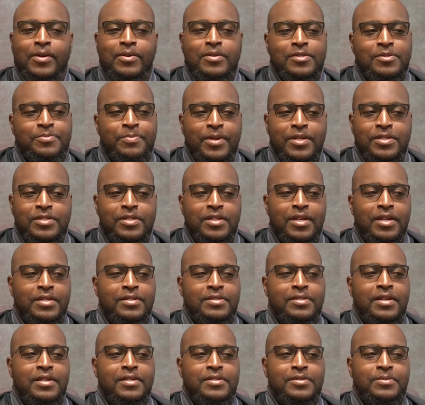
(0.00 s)
especially um,
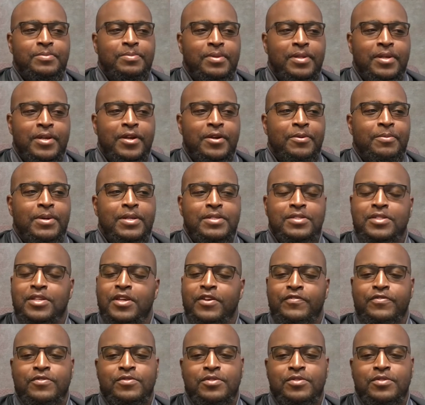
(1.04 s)
as, as a player myself,